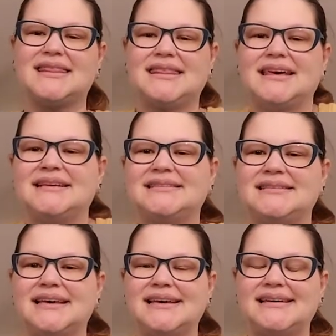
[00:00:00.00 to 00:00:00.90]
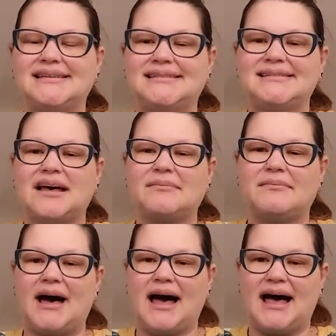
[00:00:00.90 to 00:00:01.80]
This is
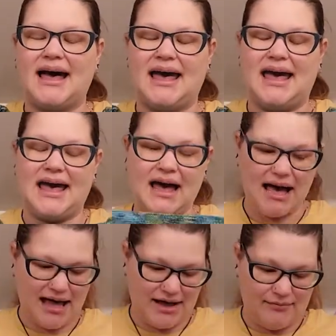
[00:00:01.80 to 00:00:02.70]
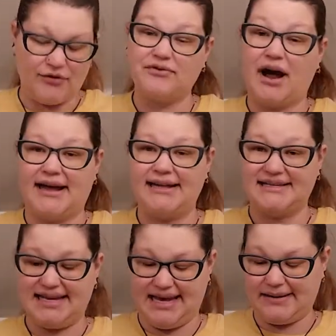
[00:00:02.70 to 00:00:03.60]
my Rocket
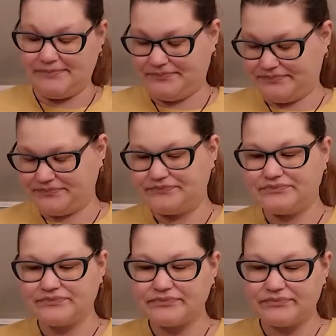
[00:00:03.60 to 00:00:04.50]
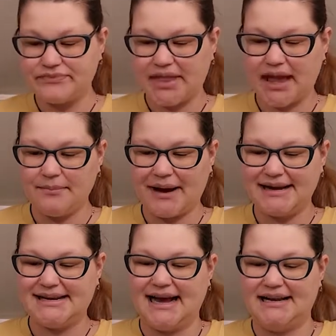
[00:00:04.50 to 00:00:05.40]
Tee by
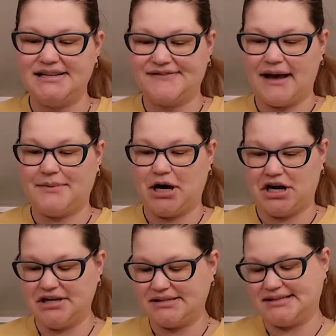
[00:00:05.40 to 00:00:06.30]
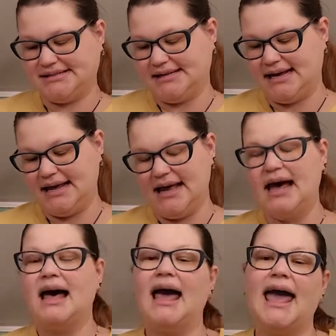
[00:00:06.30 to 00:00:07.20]
Tanis Fiber Arts,
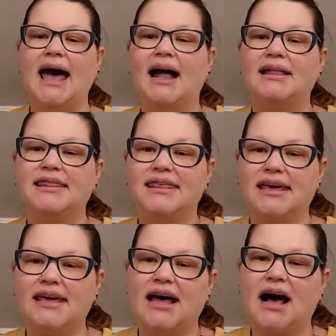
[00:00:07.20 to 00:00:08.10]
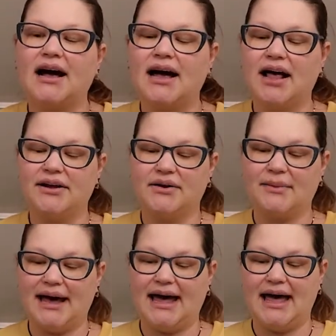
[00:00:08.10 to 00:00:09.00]
and the
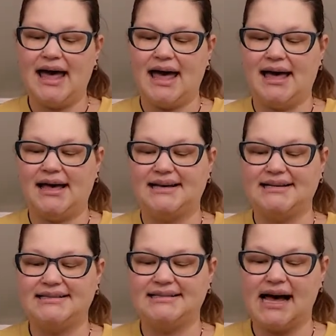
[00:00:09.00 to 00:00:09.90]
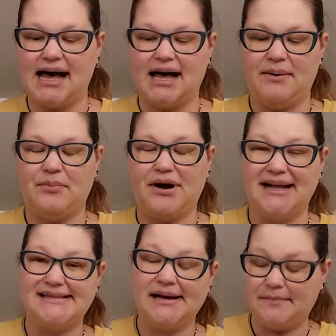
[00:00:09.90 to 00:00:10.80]
colorway is
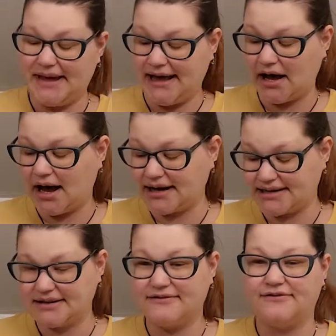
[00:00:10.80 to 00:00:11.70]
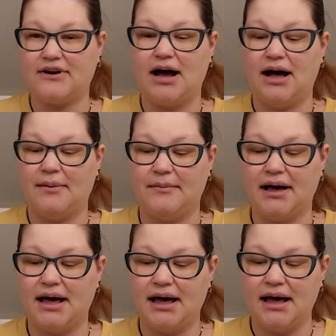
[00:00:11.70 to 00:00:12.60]
Prancing Peacocks from
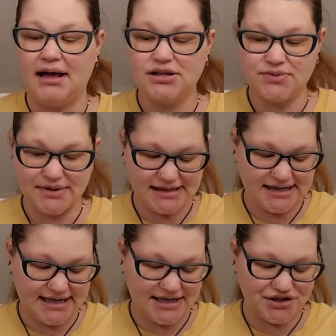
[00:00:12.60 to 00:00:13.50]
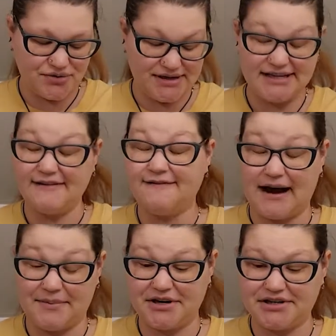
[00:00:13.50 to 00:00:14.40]
Tina's Twisted
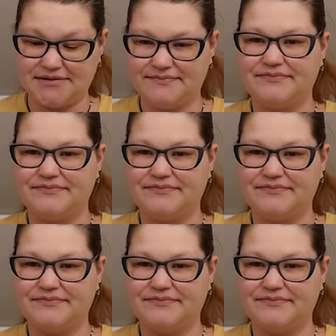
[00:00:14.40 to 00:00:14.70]
Fibers,